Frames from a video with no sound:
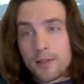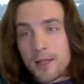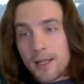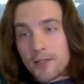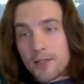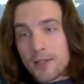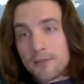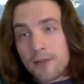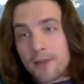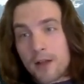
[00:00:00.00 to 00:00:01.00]
and you get the
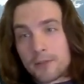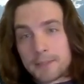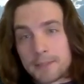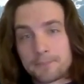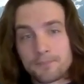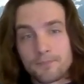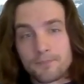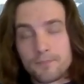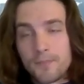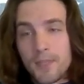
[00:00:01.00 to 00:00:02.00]
following.
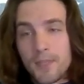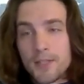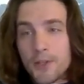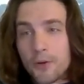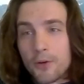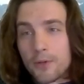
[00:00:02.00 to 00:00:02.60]
So